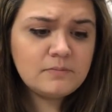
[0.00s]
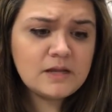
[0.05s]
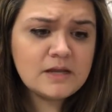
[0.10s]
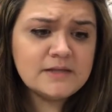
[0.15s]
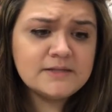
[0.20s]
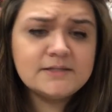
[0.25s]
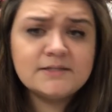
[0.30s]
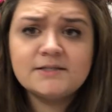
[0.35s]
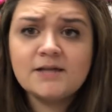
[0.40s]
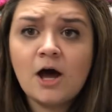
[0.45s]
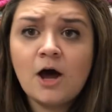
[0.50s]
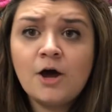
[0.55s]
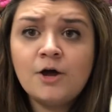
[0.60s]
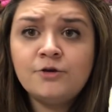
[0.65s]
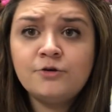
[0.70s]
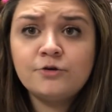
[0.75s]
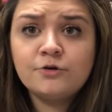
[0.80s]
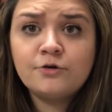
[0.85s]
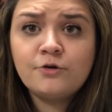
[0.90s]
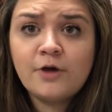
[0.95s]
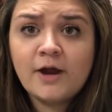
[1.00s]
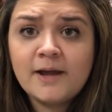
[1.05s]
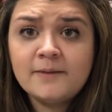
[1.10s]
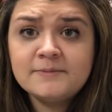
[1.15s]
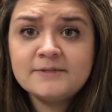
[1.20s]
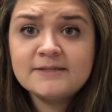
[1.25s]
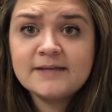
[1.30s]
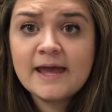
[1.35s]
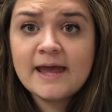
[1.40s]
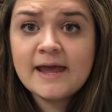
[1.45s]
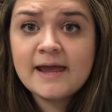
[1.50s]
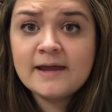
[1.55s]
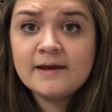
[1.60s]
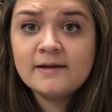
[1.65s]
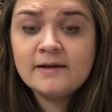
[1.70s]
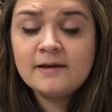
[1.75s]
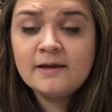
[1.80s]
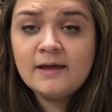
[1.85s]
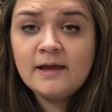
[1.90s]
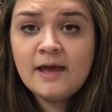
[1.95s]
This is a 100-gram
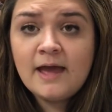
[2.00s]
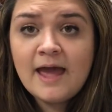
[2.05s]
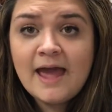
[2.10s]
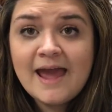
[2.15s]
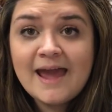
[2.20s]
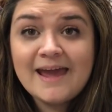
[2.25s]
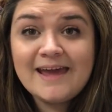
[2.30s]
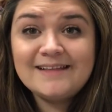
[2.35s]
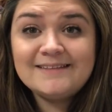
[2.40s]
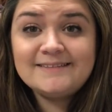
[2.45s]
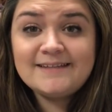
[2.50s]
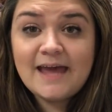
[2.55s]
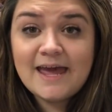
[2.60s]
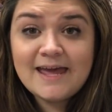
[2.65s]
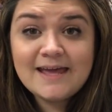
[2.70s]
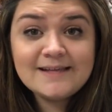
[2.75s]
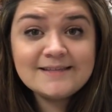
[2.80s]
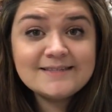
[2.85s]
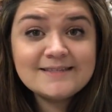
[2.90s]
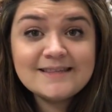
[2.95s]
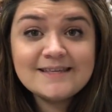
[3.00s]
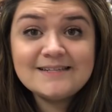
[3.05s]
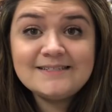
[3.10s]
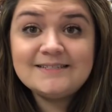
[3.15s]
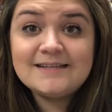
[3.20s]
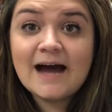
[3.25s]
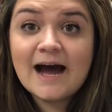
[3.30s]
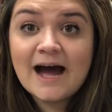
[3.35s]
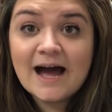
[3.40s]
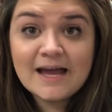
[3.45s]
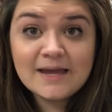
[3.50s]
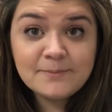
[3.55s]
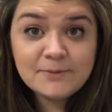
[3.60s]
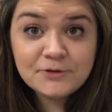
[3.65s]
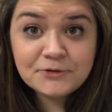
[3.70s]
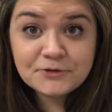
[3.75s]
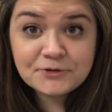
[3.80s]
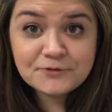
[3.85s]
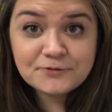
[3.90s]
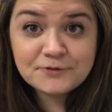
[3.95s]
skein. It takes the dye
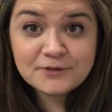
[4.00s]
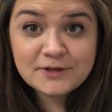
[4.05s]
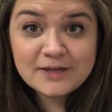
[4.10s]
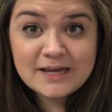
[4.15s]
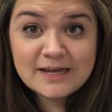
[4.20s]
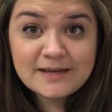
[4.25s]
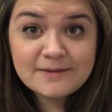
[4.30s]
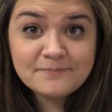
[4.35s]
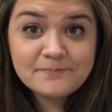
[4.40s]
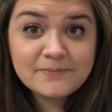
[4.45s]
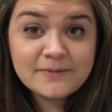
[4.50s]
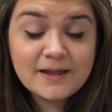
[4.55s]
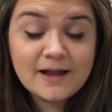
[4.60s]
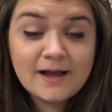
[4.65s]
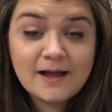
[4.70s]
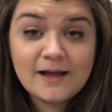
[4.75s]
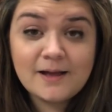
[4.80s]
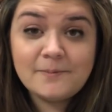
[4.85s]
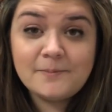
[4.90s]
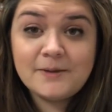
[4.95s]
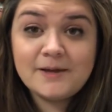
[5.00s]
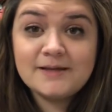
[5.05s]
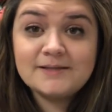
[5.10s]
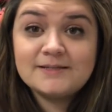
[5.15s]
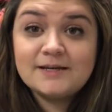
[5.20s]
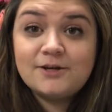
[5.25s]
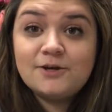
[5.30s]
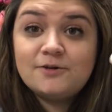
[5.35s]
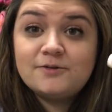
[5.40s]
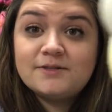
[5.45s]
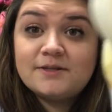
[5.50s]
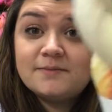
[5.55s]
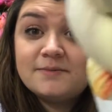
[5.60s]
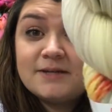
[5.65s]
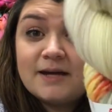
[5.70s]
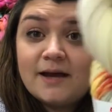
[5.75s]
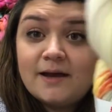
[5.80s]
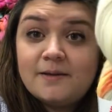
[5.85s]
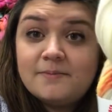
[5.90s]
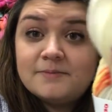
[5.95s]
beautifully because I know
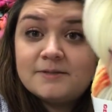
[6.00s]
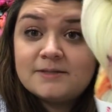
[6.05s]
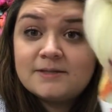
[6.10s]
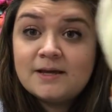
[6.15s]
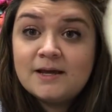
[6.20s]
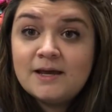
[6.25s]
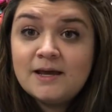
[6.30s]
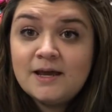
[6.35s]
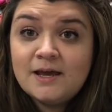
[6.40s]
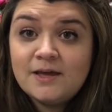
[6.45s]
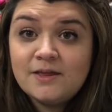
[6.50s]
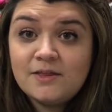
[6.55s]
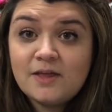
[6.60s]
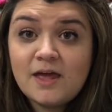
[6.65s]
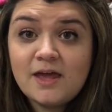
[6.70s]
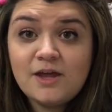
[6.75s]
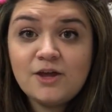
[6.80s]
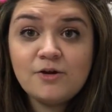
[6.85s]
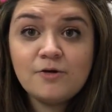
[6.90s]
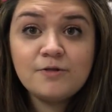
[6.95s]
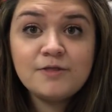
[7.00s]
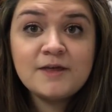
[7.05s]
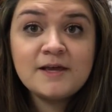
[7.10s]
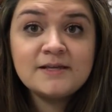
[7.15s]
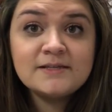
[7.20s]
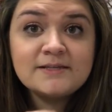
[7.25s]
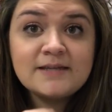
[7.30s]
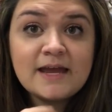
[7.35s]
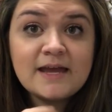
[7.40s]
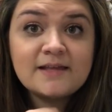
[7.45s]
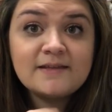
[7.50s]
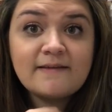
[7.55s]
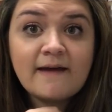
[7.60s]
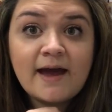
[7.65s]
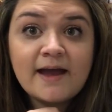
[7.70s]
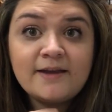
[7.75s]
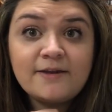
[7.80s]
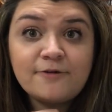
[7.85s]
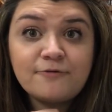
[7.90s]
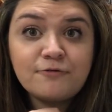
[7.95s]
sometimes that, you know, things take
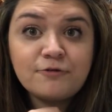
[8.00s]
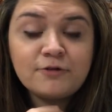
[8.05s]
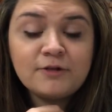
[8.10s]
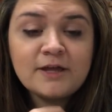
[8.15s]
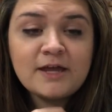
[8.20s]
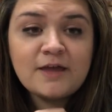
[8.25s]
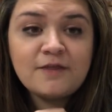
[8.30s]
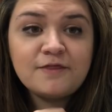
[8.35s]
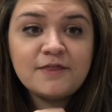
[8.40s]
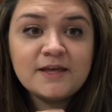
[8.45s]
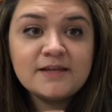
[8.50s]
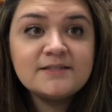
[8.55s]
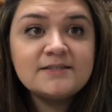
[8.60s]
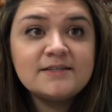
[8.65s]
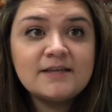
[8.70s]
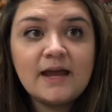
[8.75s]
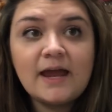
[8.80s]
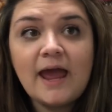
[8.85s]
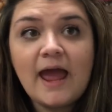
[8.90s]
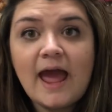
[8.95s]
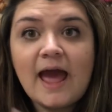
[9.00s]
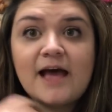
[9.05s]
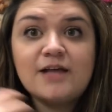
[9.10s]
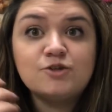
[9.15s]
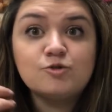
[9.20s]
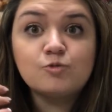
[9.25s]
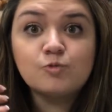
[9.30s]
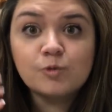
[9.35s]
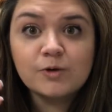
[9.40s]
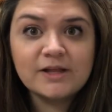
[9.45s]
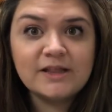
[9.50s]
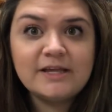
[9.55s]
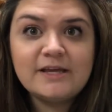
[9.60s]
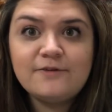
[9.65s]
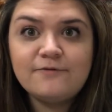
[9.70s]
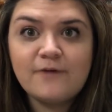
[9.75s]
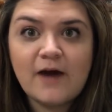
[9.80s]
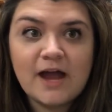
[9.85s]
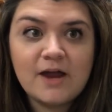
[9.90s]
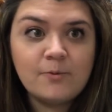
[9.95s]
dye differently. This has really
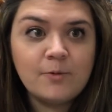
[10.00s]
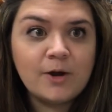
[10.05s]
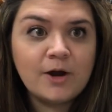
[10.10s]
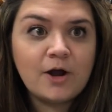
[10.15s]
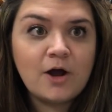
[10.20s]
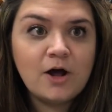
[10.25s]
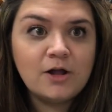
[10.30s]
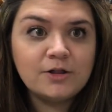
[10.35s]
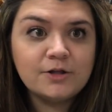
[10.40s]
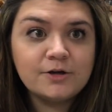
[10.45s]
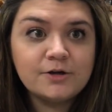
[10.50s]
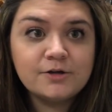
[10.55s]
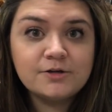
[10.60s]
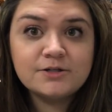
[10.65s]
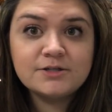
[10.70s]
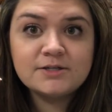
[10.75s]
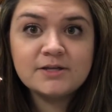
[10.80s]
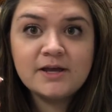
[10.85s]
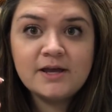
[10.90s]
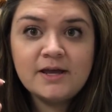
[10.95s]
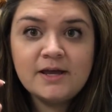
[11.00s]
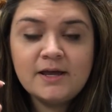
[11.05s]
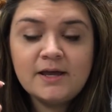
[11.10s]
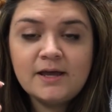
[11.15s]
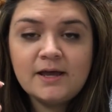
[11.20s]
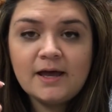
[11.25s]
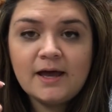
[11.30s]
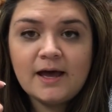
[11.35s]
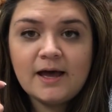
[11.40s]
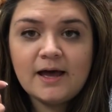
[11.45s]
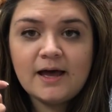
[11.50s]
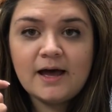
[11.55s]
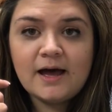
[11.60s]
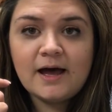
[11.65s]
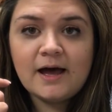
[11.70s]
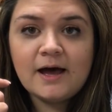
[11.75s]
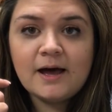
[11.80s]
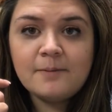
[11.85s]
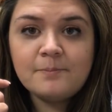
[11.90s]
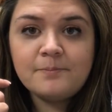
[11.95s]
vibrant colors,
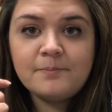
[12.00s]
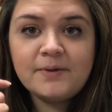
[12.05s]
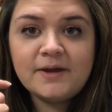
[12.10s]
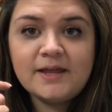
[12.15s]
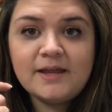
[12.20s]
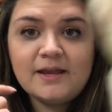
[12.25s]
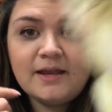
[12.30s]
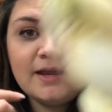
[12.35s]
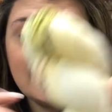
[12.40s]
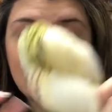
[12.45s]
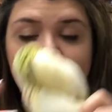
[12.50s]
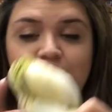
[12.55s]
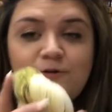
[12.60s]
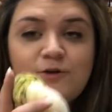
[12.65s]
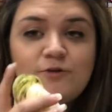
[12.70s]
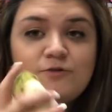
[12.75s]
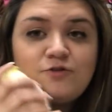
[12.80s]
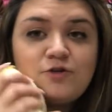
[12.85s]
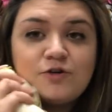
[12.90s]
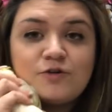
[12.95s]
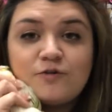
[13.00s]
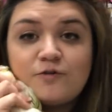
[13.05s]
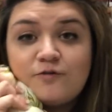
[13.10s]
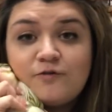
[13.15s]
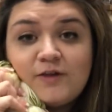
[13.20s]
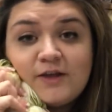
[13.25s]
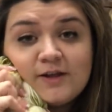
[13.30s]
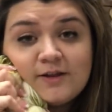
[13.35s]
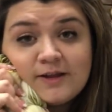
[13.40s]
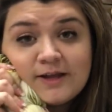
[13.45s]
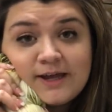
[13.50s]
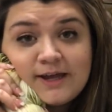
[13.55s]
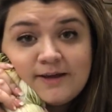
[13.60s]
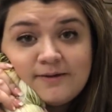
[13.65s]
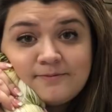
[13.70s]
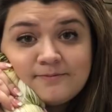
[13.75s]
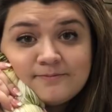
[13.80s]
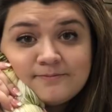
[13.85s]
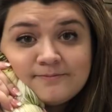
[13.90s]
but if you just feel it,